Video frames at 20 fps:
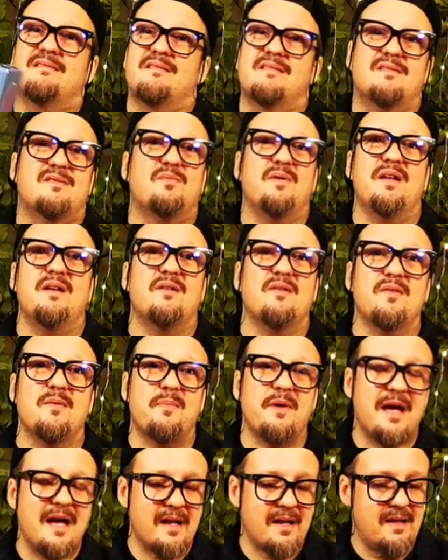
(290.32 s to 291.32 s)
It's written on the
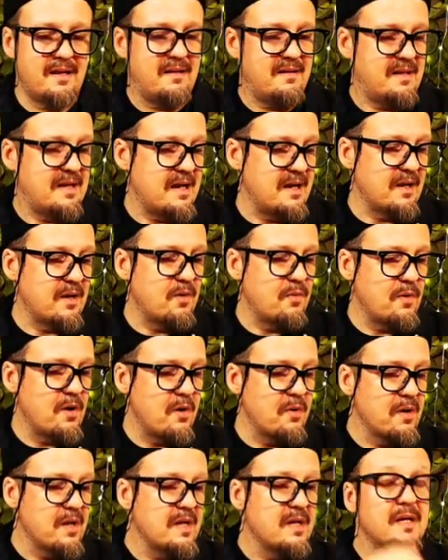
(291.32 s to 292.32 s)
back. Can't go
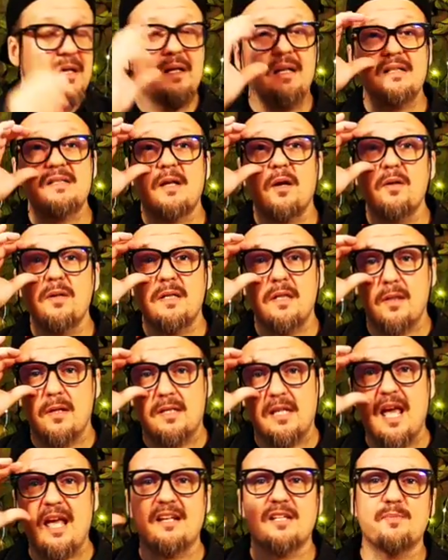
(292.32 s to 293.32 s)
wrong. Let's go into the
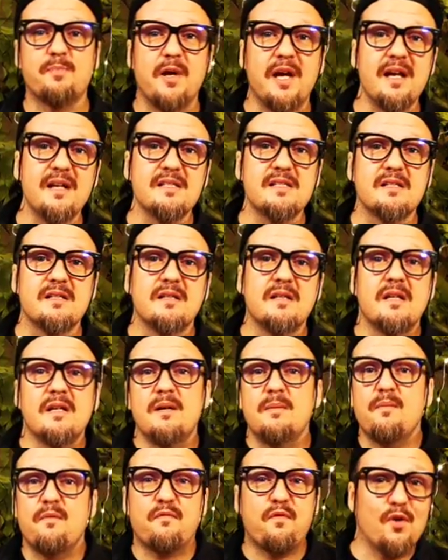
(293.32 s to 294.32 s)
tech specs
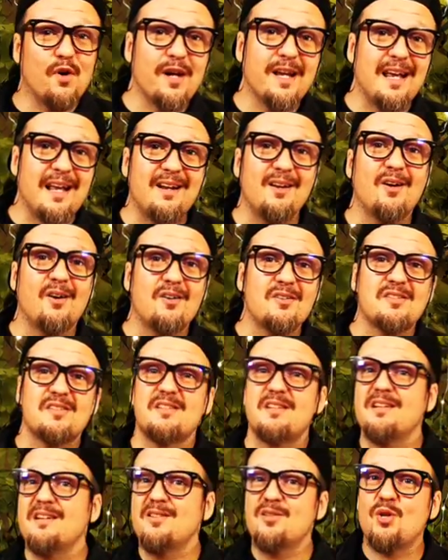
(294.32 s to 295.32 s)
before I get
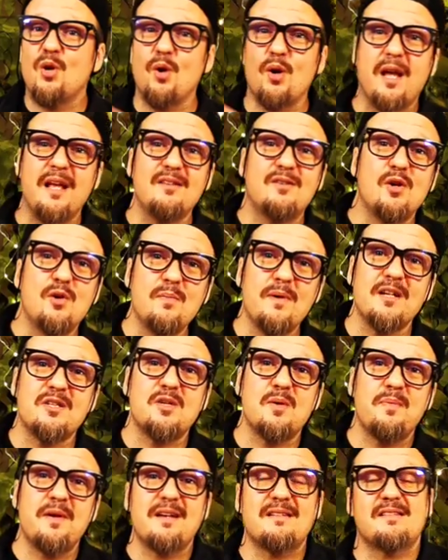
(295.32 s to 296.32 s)
lost talking too
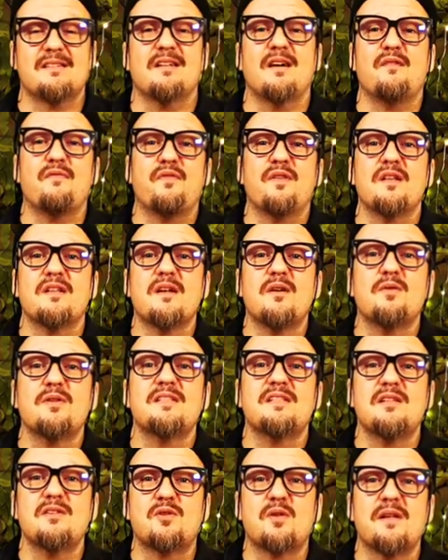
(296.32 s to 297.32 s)
much about stuff that no
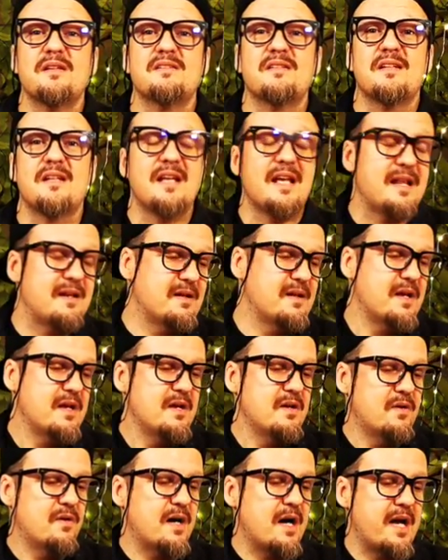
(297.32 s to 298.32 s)
one's interested in.
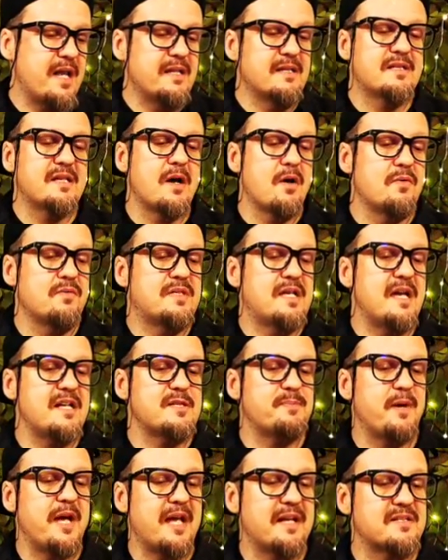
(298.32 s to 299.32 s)
Right, so
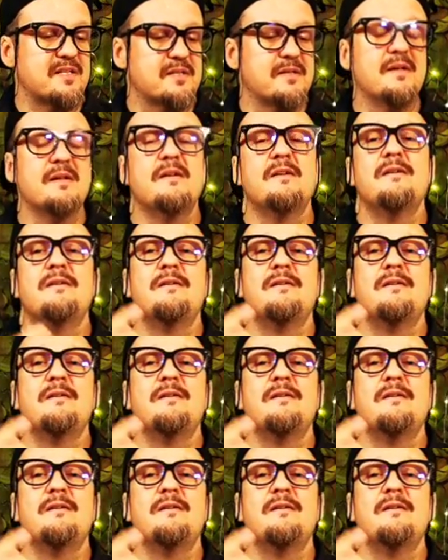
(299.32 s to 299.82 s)
tech specs.